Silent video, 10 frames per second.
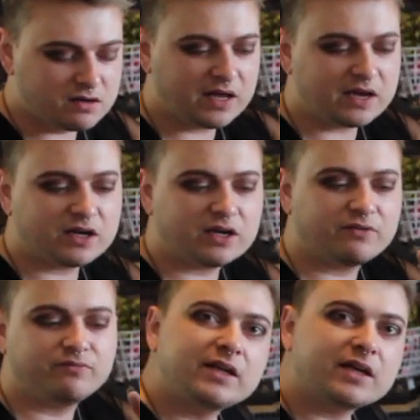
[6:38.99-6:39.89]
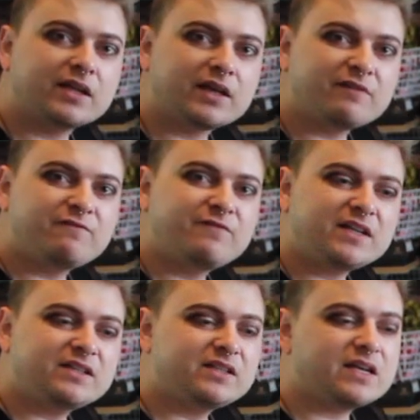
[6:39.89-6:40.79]
that your succulent
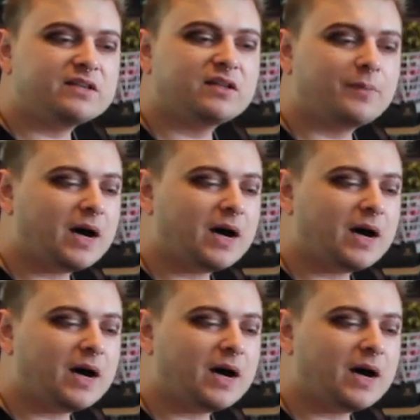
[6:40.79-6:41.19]
fits into the